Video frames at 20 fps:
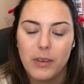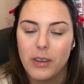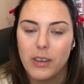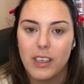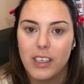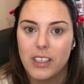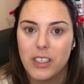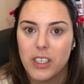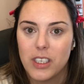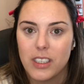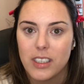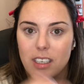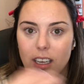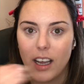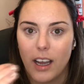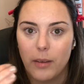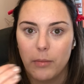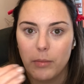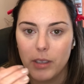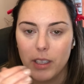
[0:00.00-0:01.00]
it's just
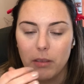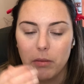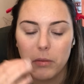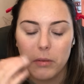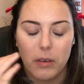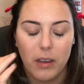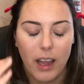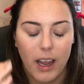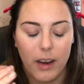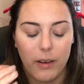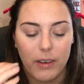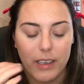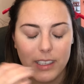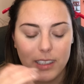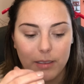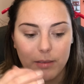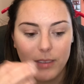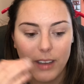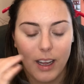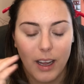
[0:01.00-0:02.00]
unbelievable.
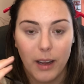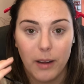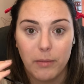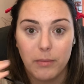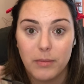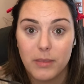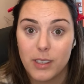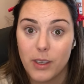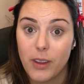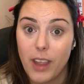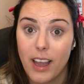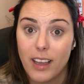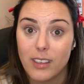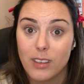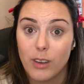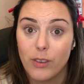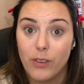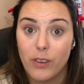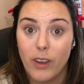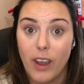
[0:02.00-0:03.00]
Anyways, so yeah, so
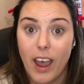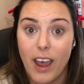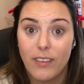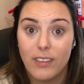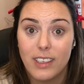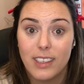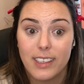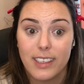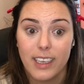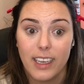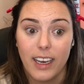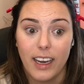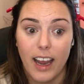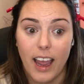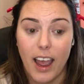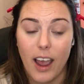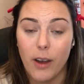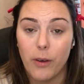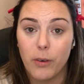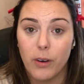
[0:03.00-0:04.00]
if you haven't seen
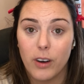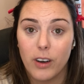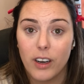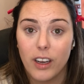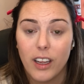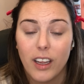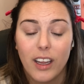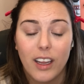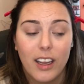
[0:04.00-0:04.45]
Howard,